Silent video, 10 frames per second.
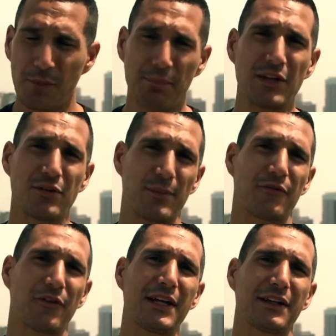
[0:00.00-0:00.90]
Benjamin
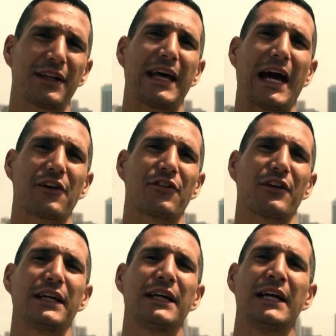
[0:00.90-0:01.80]
Franklin
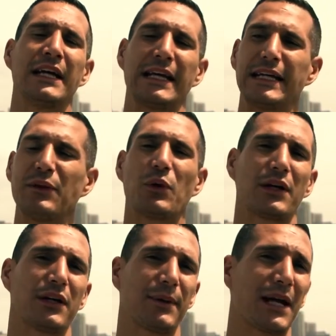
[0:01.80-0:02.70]
actually, he
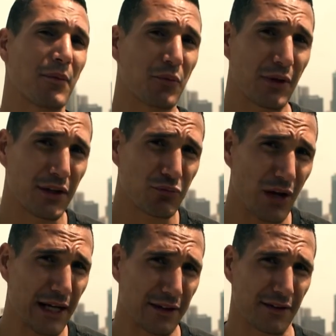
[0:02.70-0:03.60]
wanted to become a really good
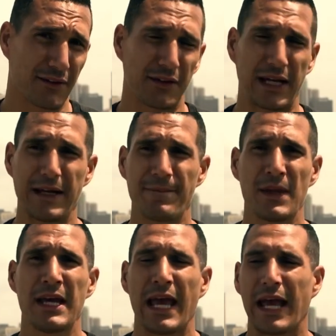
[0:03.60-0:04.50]
writer, okay?
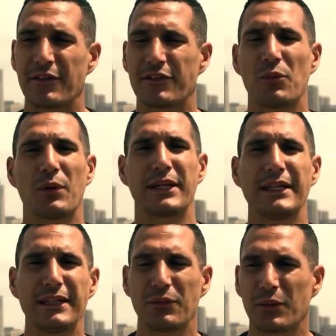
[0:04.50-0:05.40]
And so what
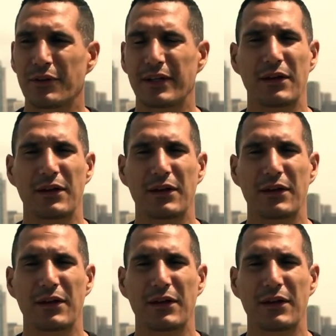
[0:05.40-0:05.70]
he did was, I